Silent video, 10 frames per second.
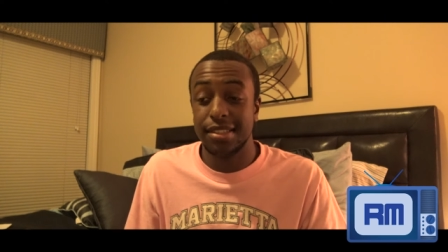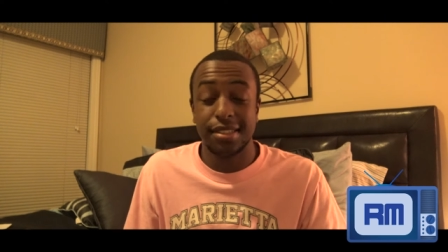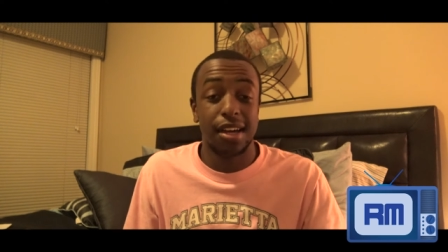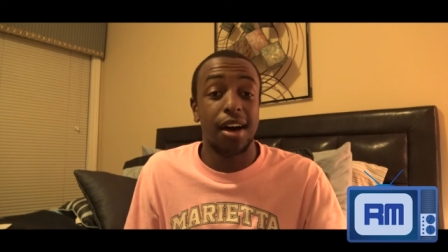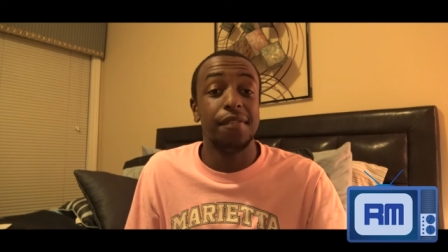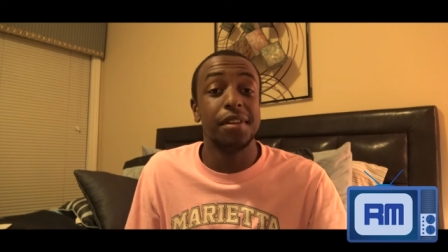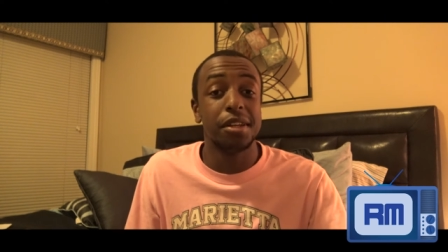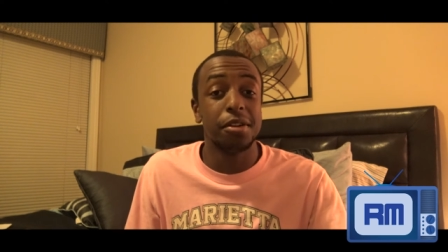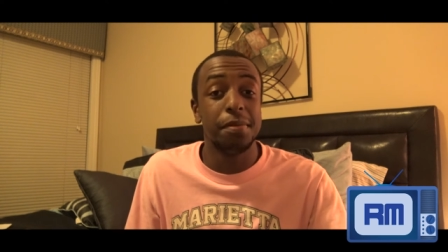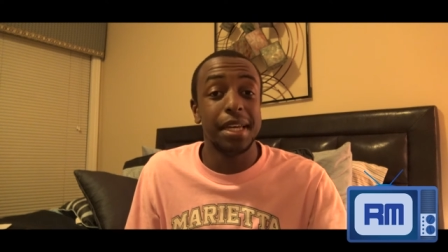dissolve a
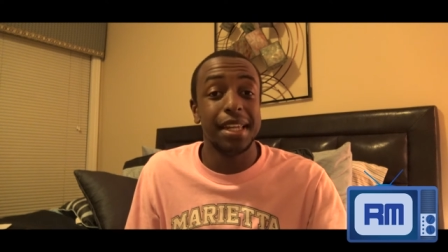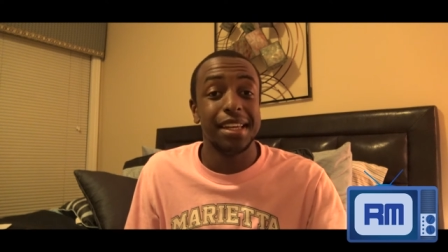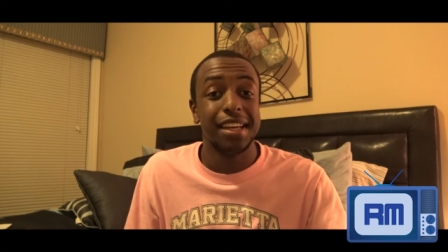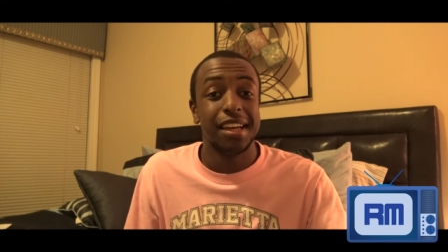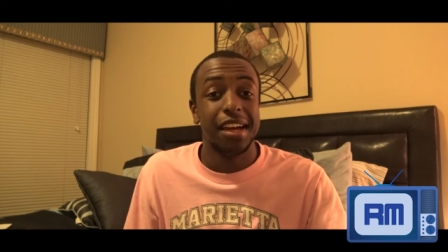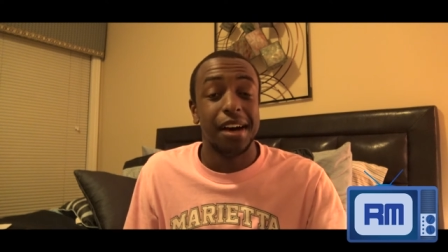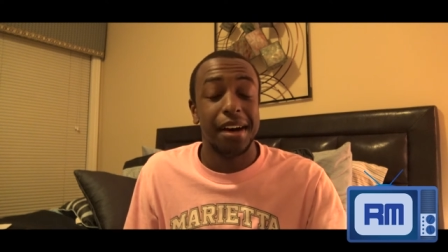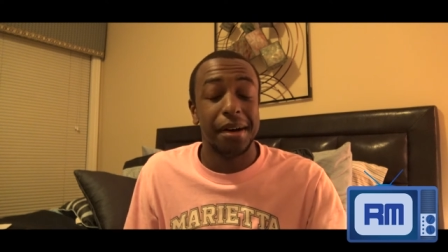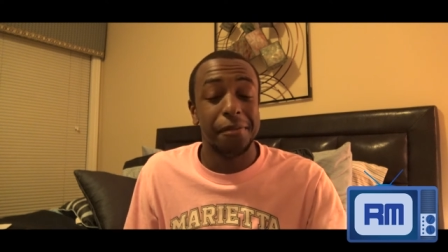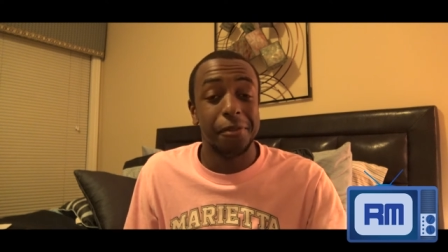little bit
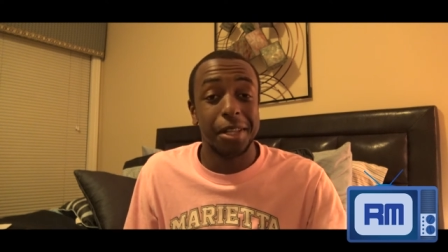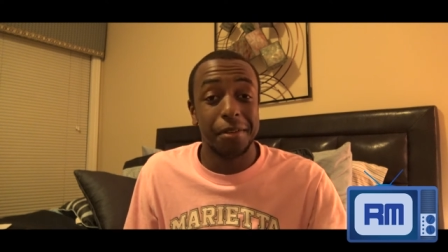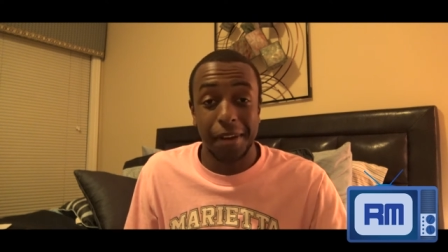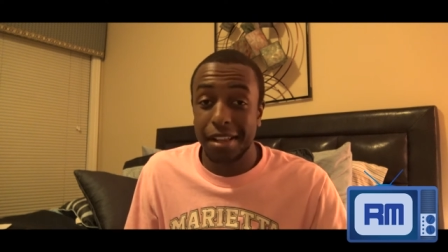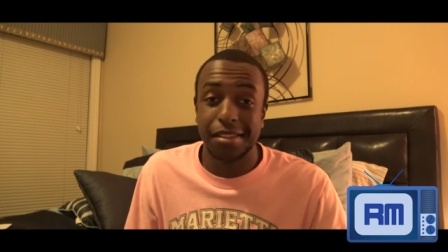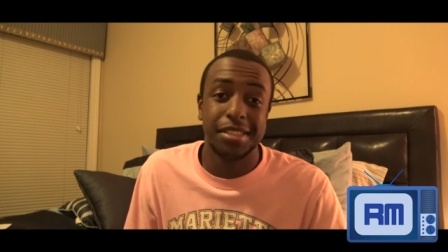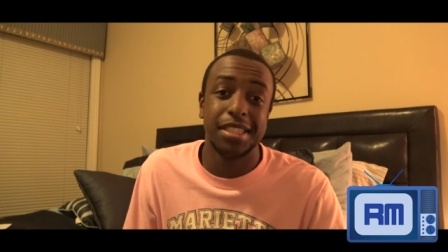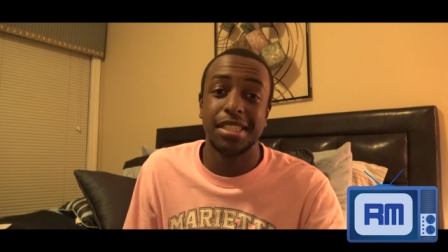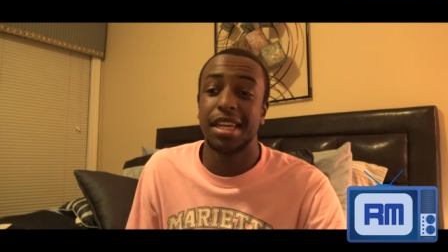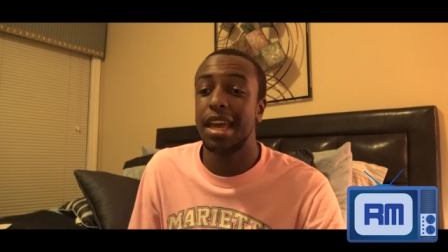um, when the regular
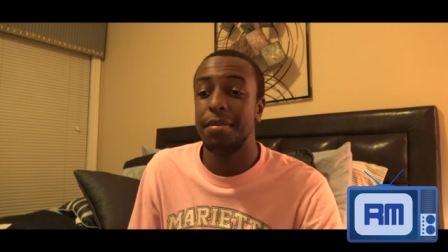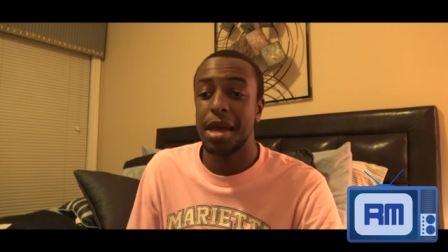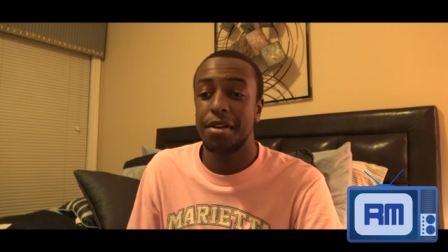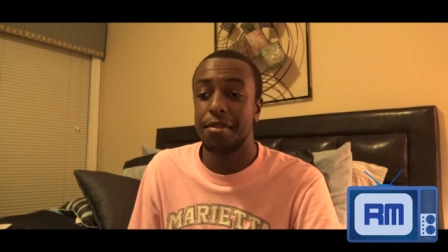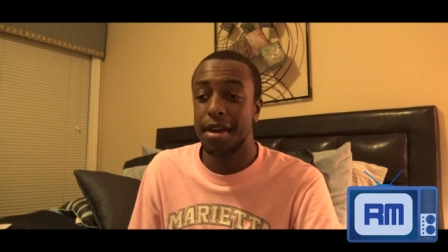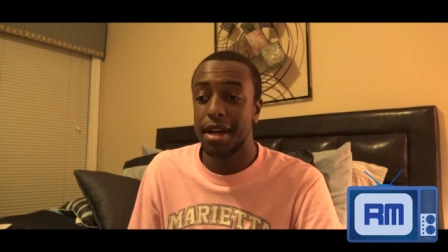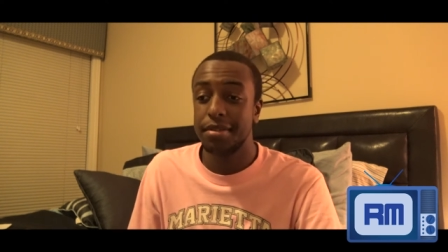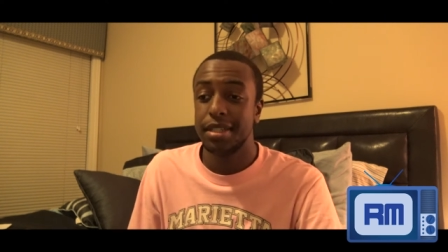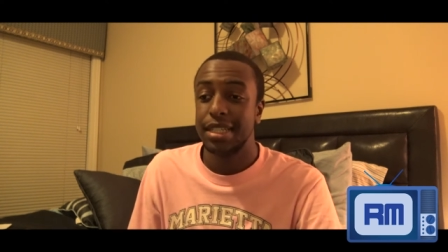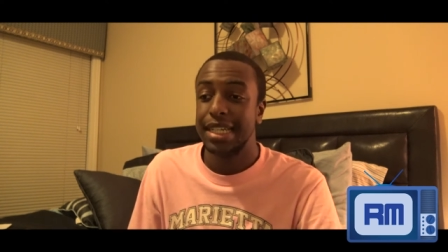season came back around.